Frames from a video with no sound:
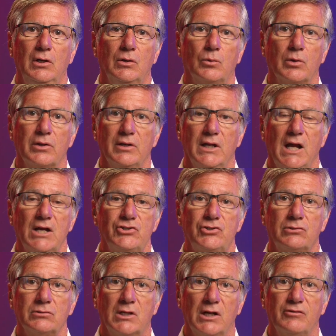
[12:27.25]
where the
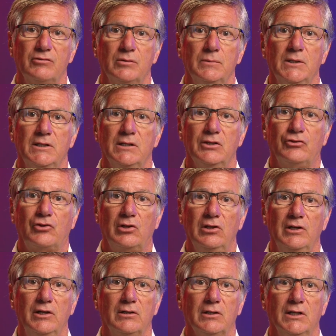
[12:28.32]
national government is
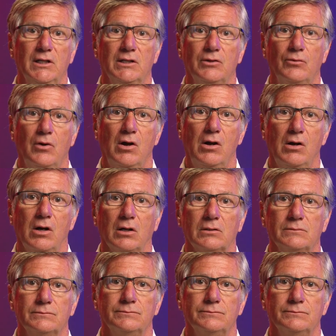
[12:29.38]
clearly in the wrong.